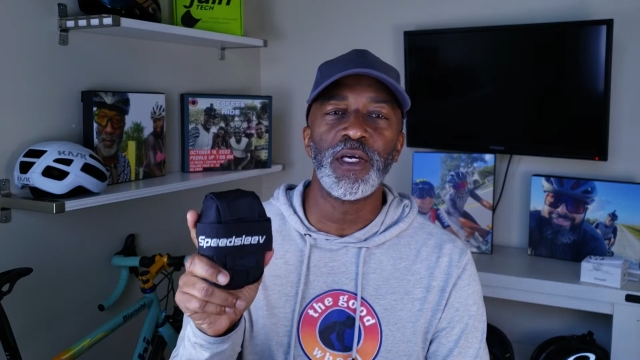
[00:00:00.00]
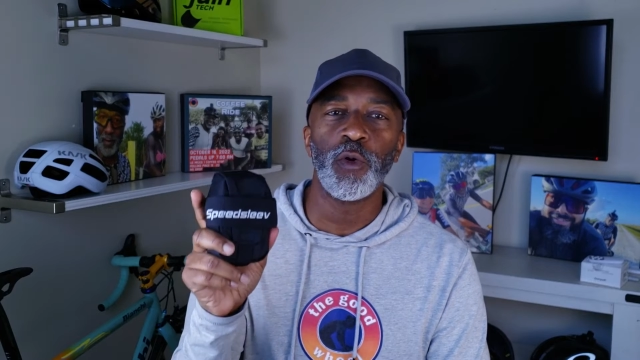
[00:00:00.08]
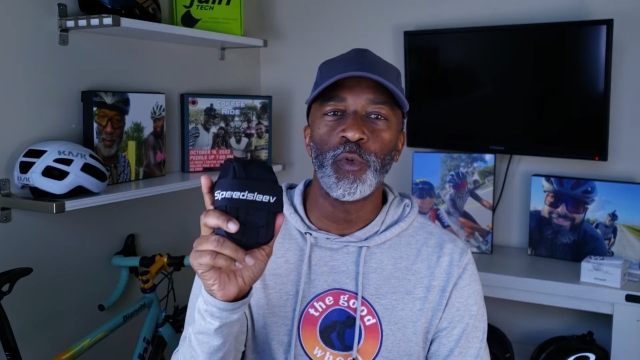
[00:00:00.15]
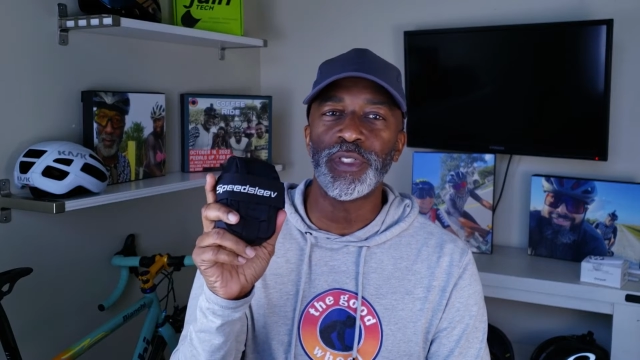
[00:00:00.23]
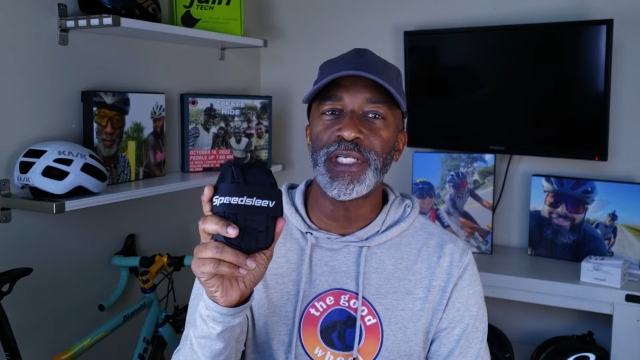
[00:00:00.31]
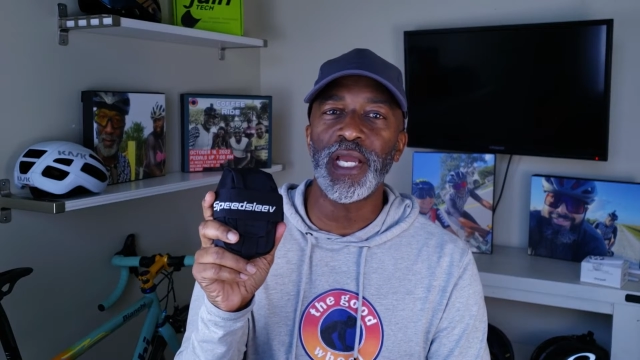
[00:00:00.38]

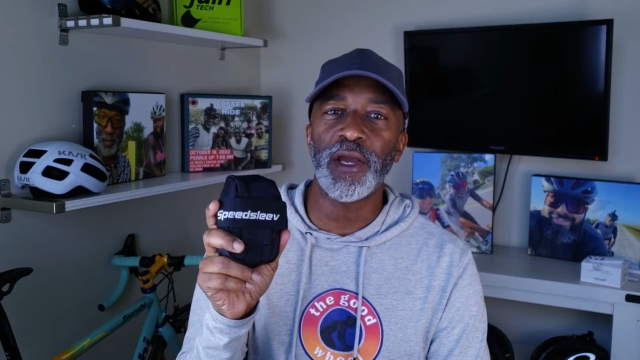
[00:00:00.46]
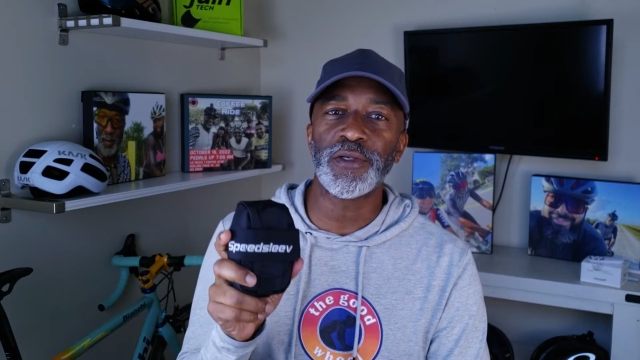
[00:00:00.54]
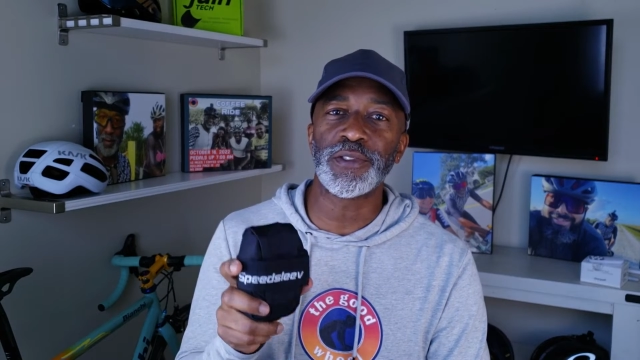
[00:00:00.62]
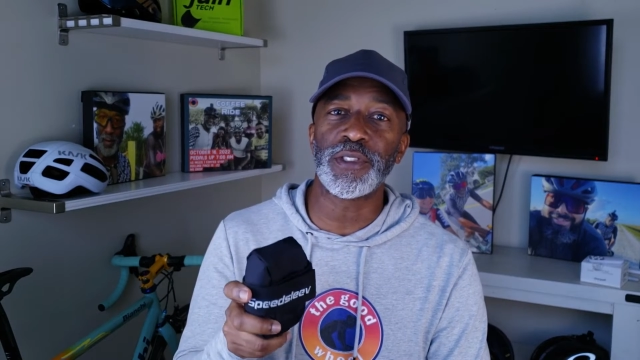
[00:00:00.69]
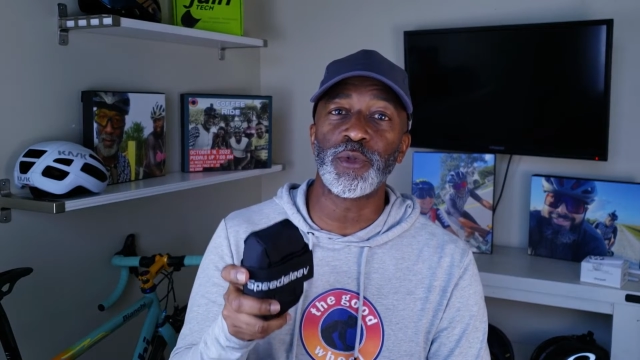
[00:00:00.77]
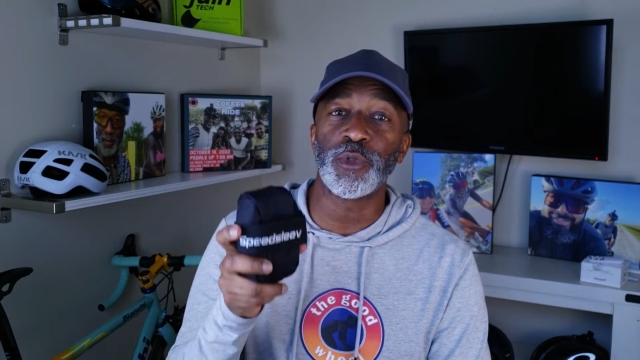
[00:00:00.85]
which
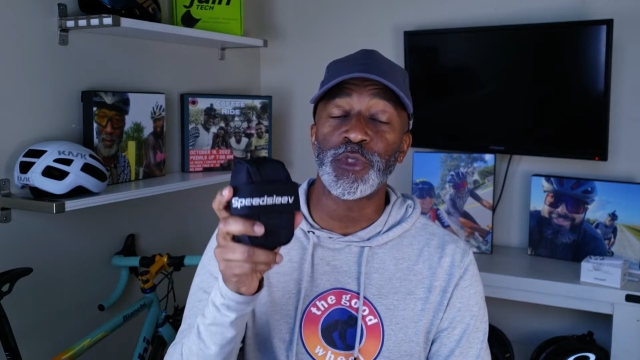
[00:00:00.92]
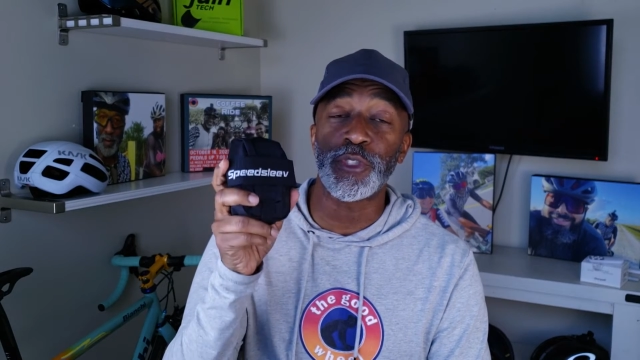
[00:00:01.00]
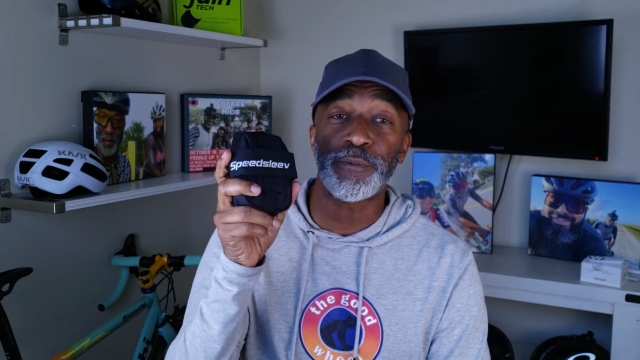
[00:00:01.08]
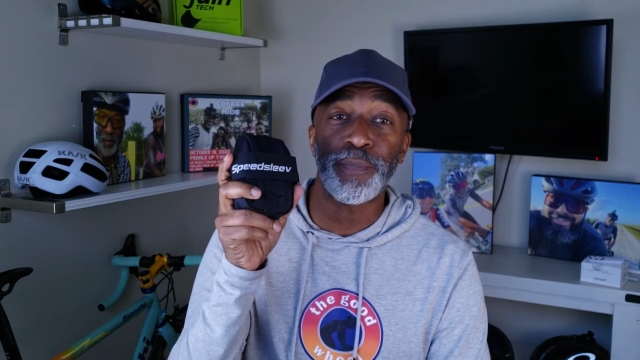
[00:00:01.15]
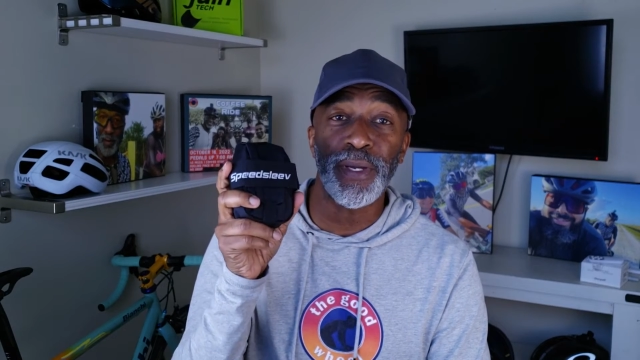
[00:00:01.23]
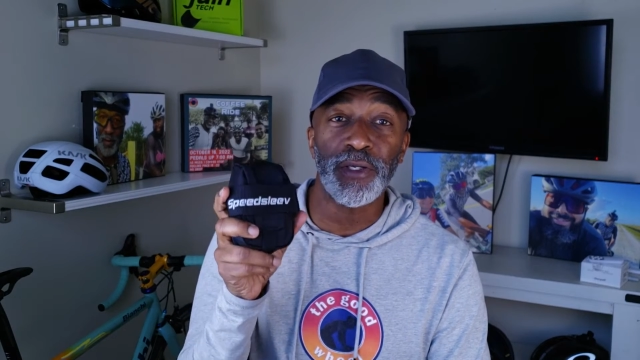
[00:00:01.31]
carries either a
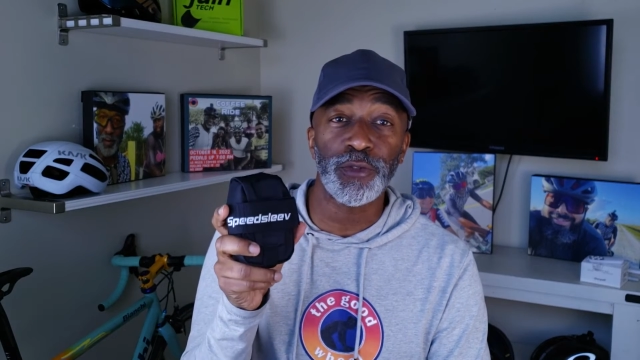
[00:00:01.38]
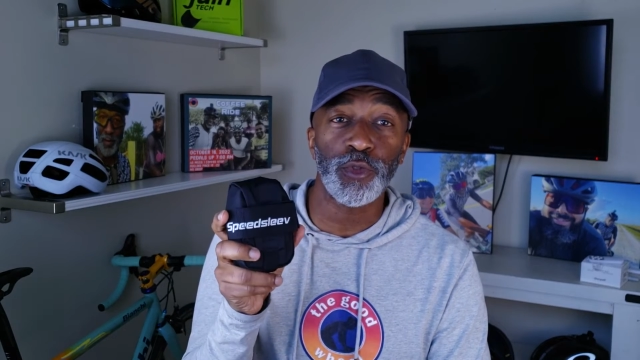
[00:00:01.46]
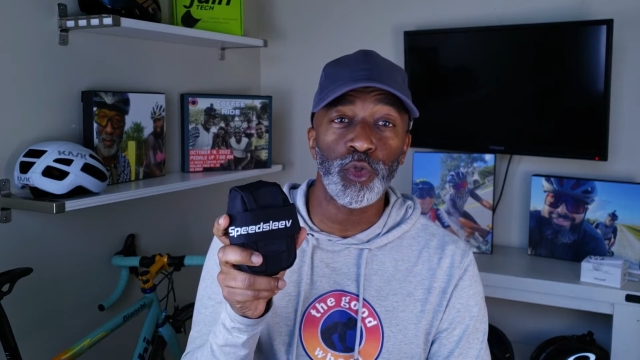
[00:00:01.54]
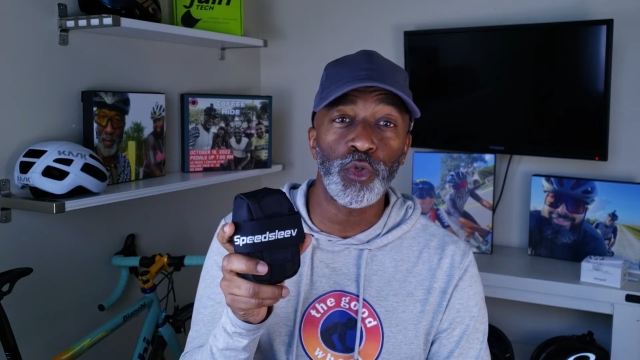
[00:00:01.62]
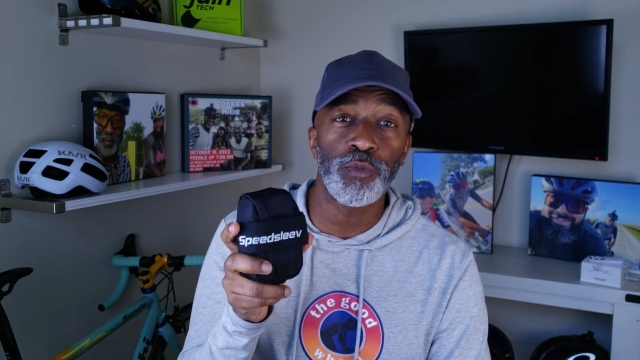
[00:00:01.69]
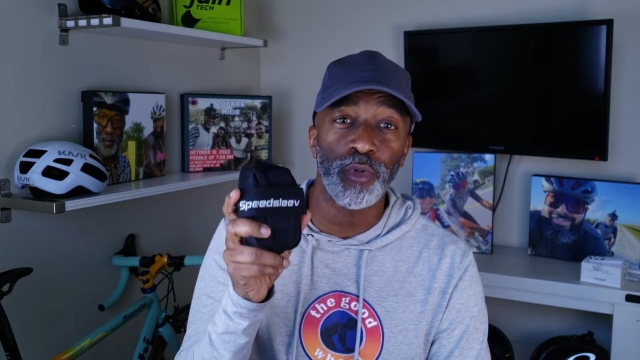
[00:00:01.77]
spare
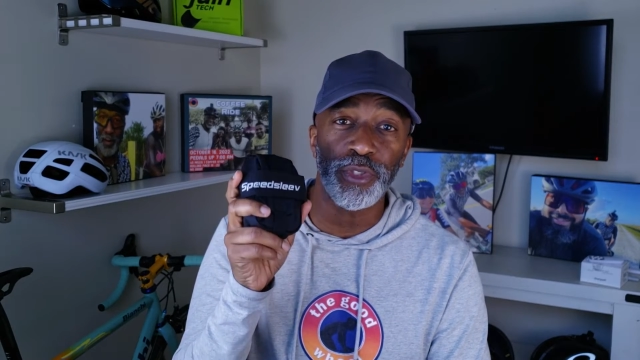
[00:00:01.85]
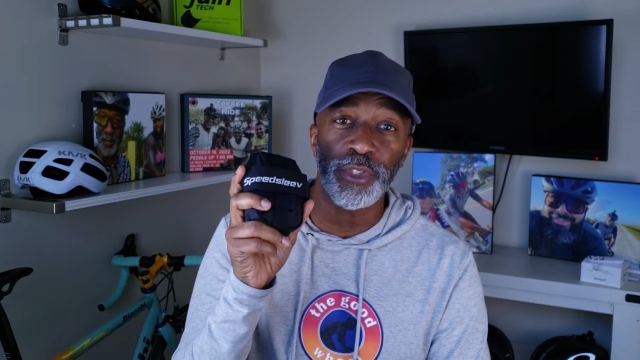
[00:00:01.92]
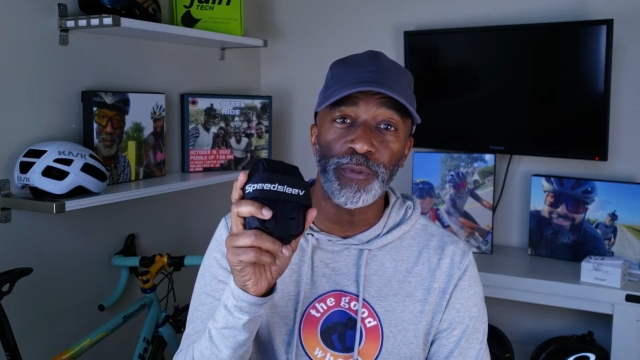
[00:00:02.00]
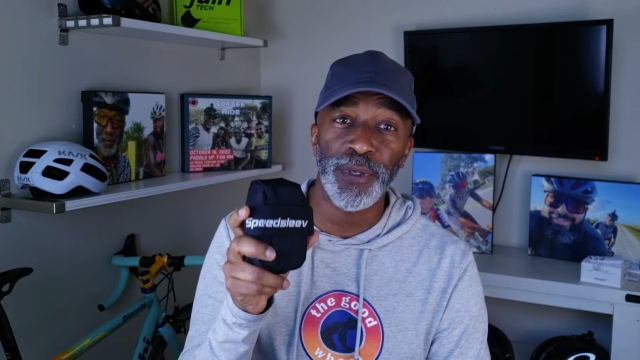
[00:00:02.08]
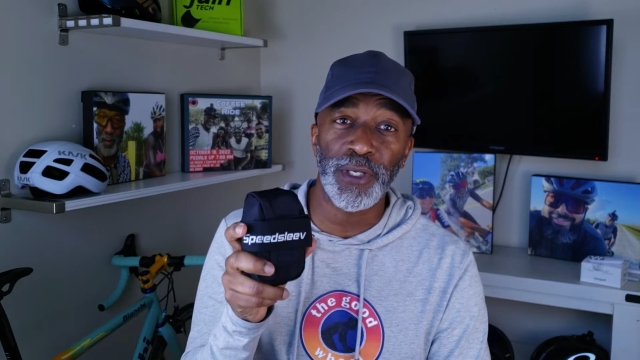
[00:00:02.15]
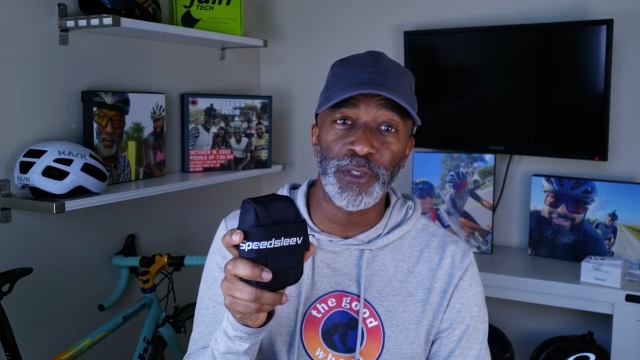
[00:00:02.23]
tube or
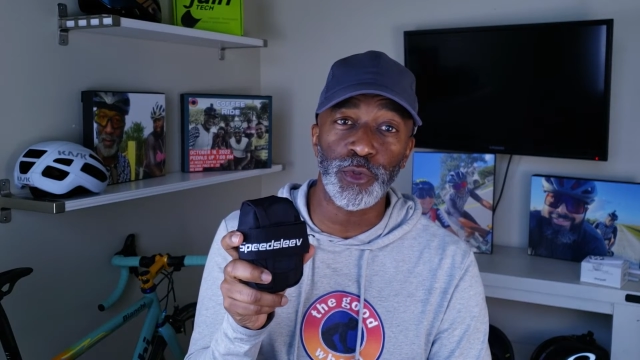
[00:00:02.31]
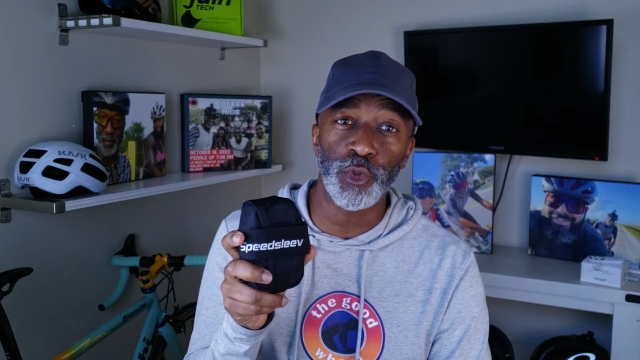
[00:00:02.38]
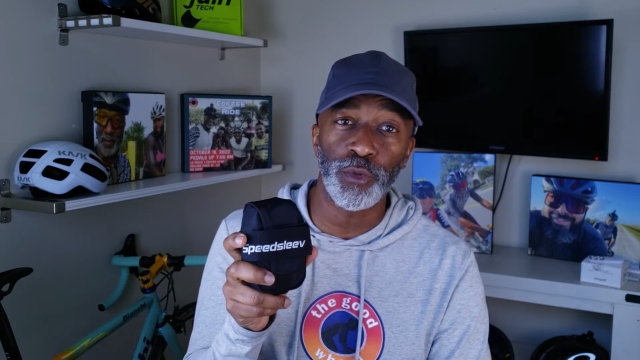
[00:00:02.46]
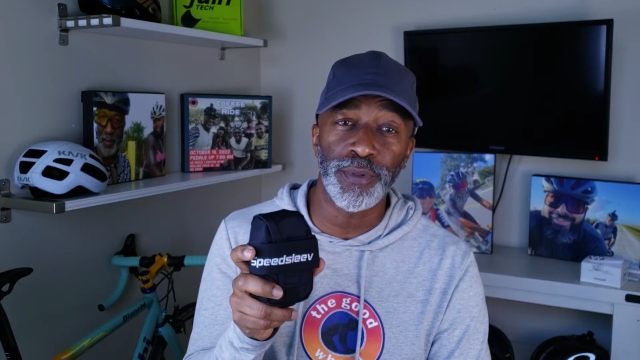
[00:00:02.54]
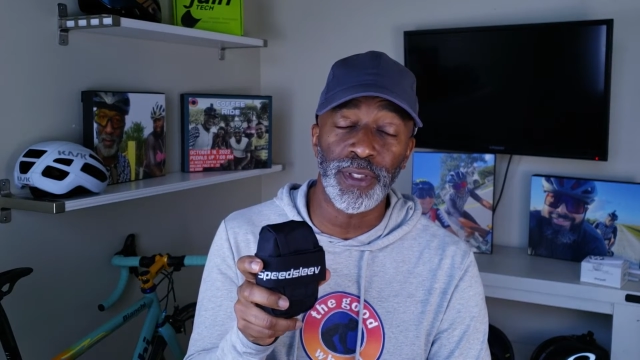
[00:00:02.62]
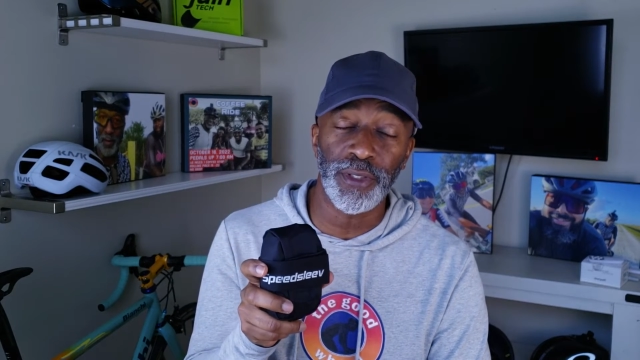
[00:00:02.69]
spare
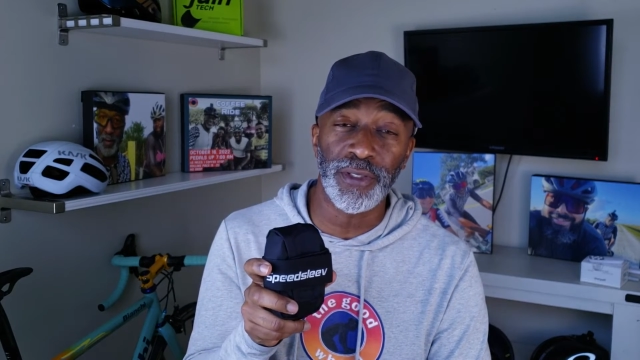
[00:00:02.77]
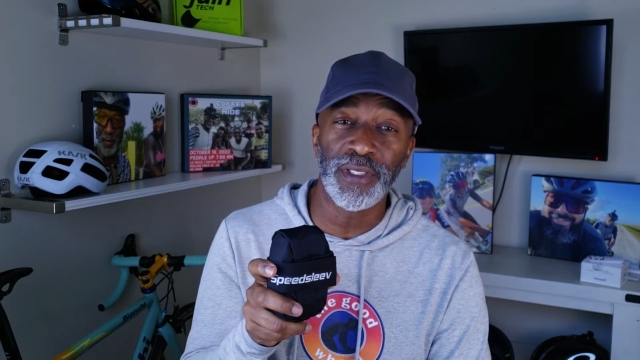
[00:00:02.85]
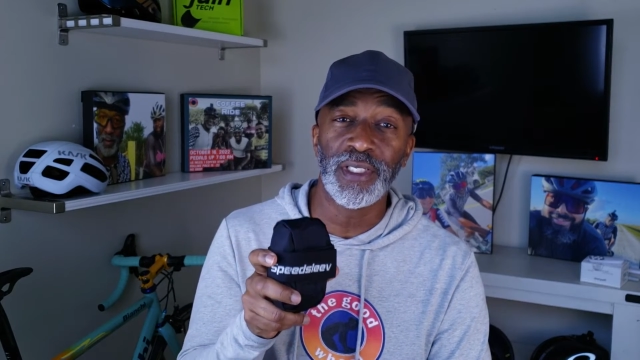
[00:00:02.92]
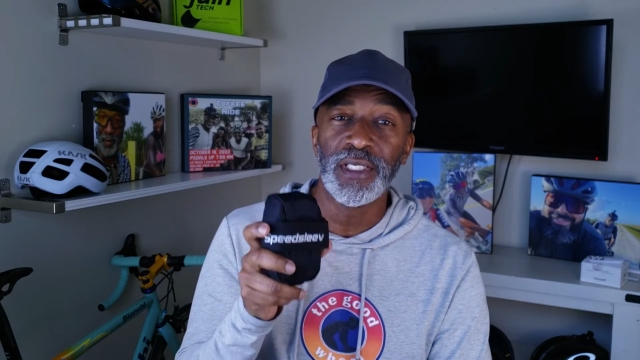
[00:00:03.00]
tubular,